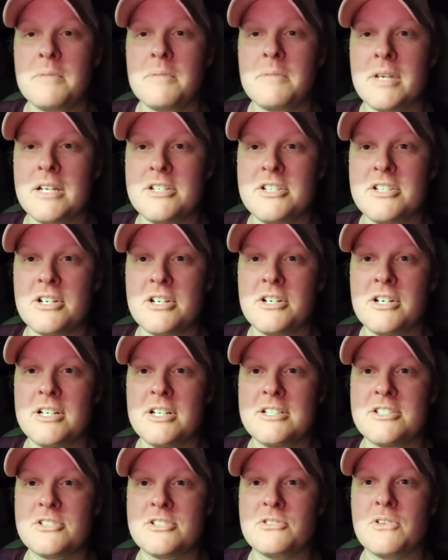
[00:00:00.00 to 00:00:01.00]
get you a
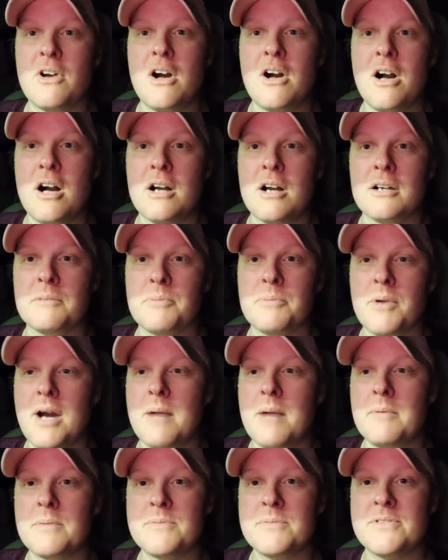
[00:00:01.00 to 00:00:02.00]
good, strong
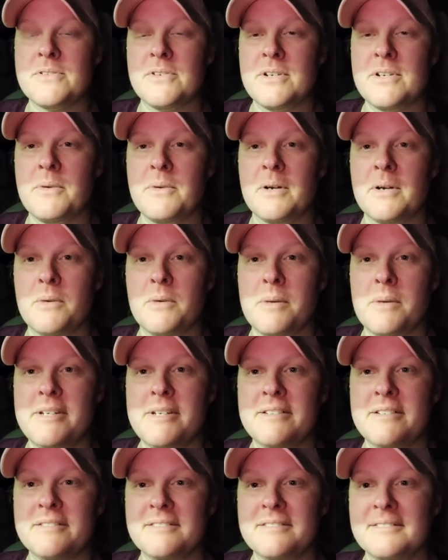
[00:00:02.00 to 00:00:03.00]
Proverbs 31
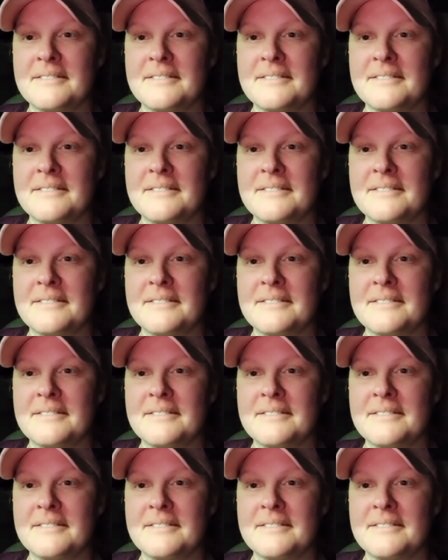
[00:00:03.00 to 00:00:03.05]
woman.